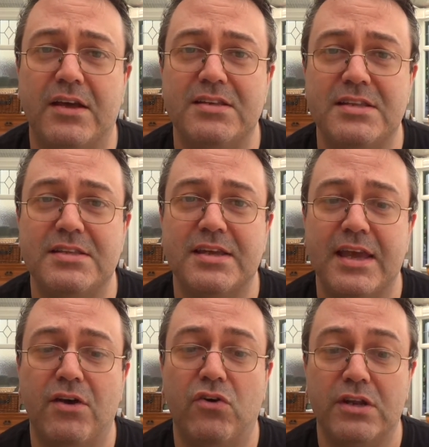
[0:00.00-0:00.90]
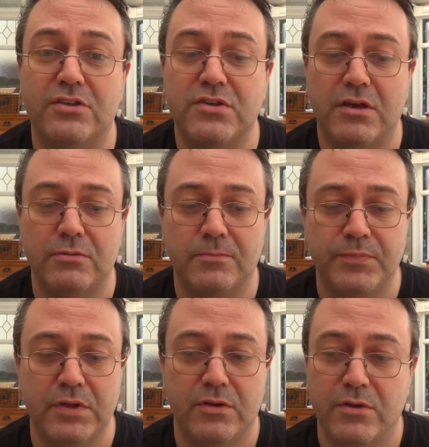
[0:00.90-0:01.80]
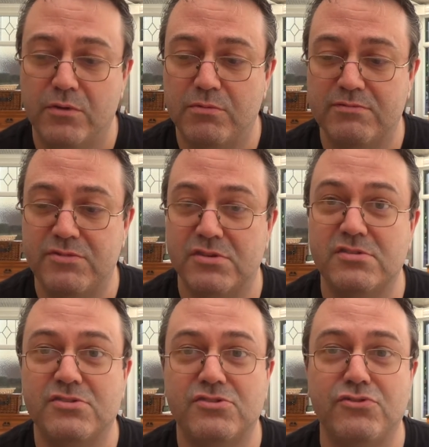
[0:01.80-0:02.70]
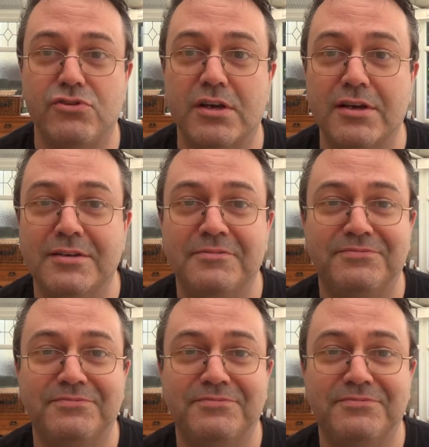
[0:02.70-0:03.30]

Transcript: I did the kit on its own with just sugar,